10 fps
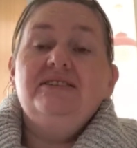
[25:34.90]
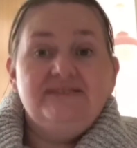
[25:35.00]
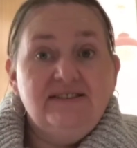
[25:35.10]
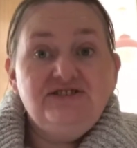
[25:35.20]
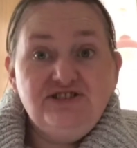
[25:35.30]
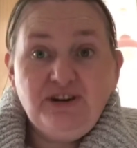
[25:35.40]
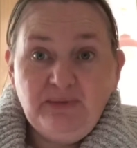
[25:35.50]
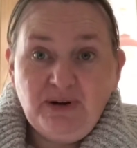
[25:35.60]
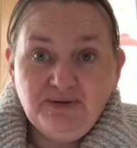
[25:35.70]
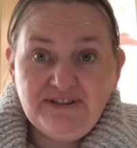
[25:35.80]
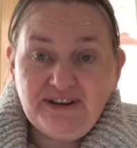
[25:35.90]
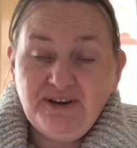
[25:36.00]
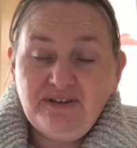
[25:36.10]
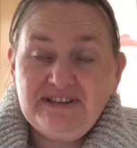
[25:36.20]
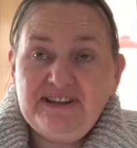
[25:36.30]
She's going to be called
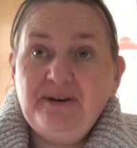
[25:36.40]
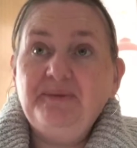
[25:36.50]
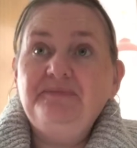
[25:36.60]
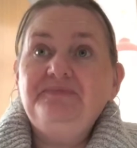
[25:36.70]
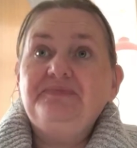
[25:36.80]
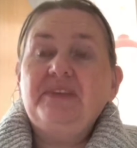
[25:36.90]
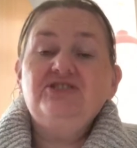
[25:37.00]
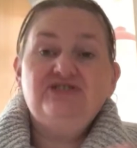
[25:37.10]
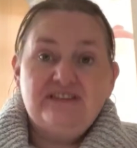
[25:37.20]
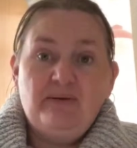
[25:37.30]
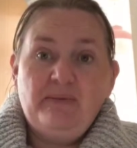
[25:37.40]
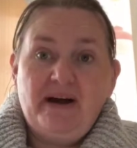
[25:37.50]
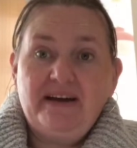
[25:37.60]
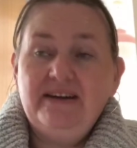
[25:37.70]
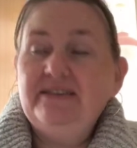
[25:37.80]
Sakura still. She's coming
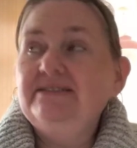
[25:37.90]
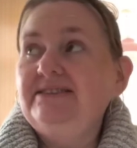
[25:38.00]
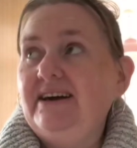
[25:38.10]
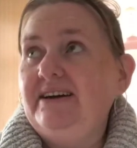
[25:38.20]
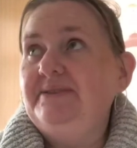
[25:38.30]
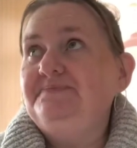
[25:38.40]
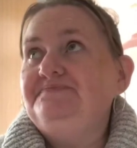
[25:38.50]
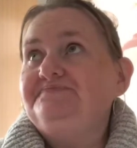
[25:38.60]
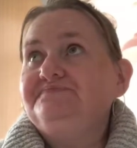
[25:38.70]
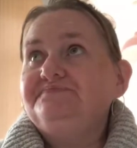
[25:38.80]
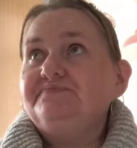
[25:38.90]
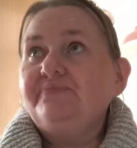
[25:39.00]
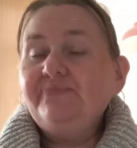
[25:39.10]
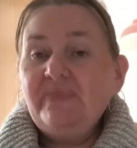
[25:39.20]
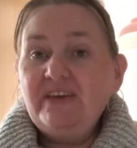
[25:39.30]
back tonight,
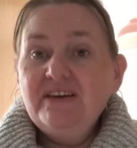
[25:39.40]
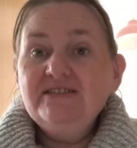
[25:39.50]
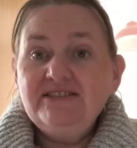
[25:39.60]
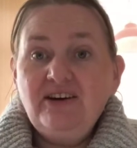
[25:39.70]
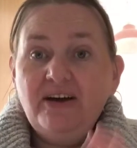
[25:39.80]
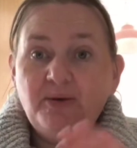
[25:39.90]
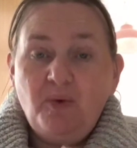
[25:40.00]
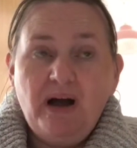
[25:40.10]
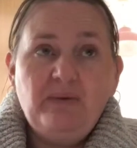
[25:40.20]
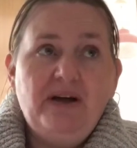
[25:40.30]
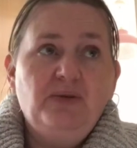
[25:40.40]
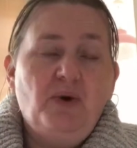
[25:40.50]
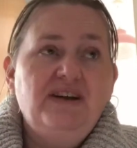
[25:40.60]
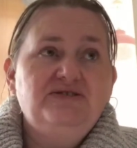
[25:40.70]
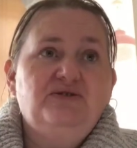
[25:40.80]
the white one, the
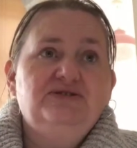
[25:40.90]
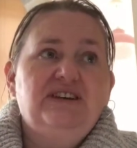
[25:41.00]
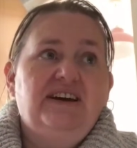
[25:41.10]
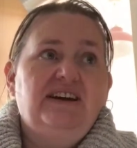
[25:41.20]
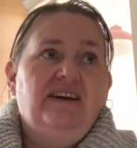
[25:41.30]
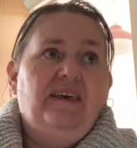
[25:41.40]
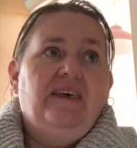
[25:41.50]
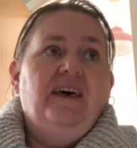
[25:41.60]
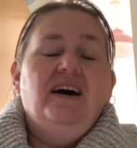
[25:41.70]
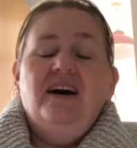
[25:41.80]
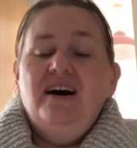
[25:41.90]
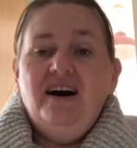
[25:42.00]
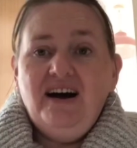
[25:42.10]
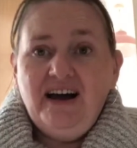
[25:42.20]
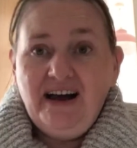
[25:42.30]
white tortie.
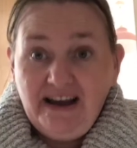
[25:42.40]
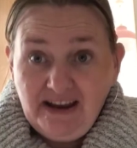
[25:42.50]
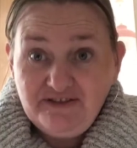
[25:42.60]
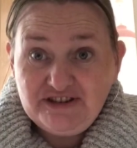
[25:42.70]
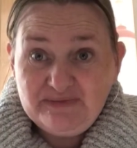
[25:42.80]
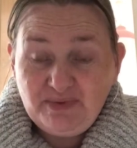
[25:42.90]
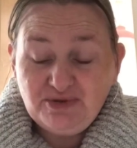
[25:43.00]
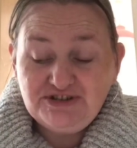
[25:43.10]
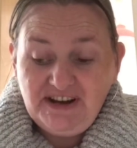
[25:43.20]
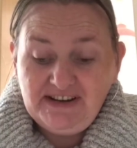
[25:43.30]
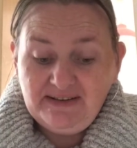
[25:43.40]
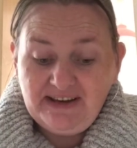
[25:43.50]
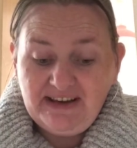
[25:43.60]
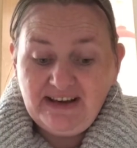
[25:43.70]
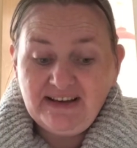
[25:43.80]
And I've just brought Shadow
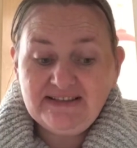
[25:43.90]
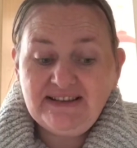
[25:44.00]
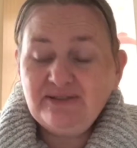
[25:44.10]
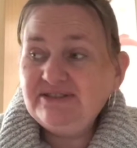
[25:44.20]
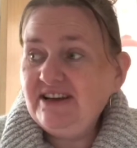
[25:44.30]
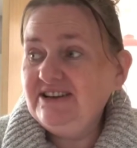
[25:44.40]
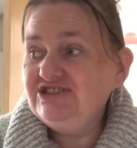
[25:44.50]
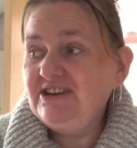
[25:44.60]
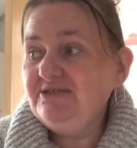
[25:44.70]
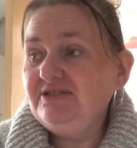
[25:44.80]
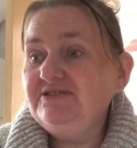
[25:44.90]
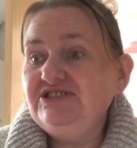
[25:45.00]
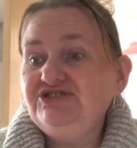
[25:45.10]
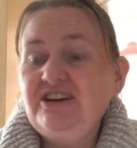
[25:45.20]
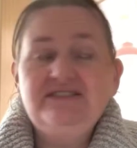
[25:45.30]
here. So Shadow's obviously
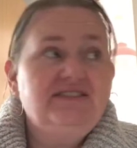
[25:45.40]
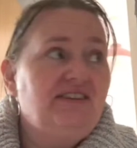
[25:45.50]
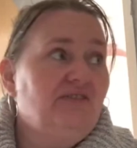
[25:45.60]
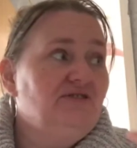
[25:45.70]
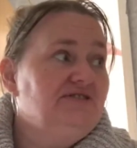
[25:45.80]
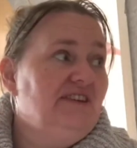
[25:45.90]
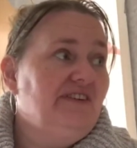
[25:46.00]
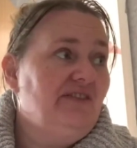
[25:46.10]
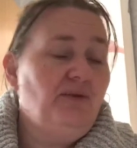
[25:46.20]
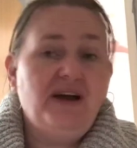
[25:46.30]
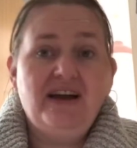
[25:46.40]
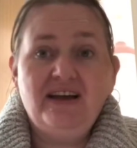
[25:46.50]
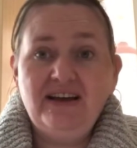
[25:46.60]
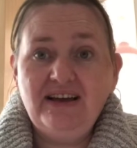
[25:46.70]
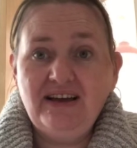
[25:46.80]
stressed because I've got stuff everywhere
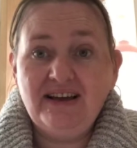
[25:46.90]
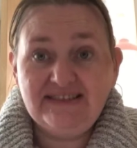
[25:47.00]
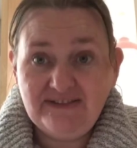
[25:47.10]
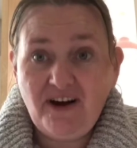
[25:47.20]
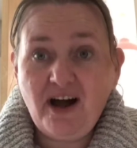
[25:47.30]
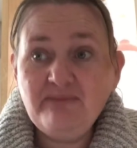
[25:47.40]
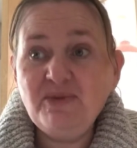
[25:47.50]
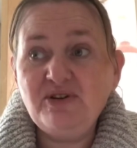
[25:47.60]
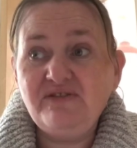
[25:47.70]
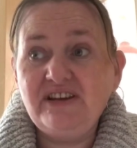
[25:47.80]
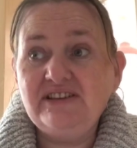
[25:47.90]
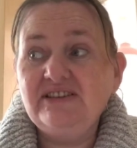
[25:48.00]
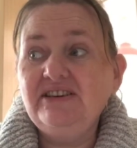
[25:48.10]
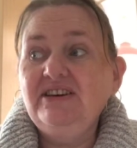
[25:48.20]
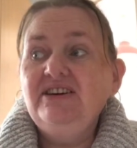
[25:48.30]
as if I'm moving.
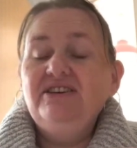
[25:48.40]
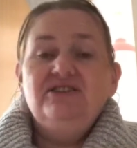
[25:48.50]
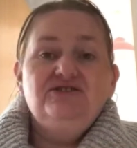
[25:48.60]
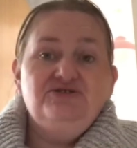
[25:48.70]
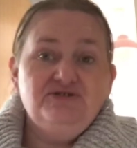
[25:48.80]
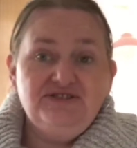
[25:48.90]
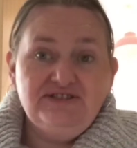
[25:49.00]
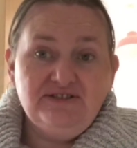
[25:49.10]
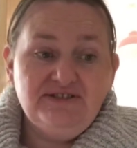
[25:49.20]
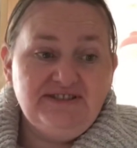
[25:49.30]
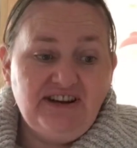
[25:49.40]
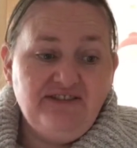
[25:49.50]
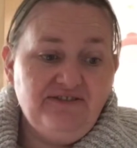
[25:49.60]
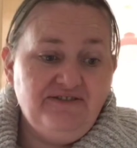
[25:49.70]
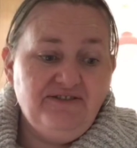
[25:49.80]
George has got
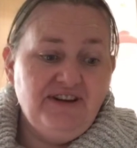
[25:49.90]
stuff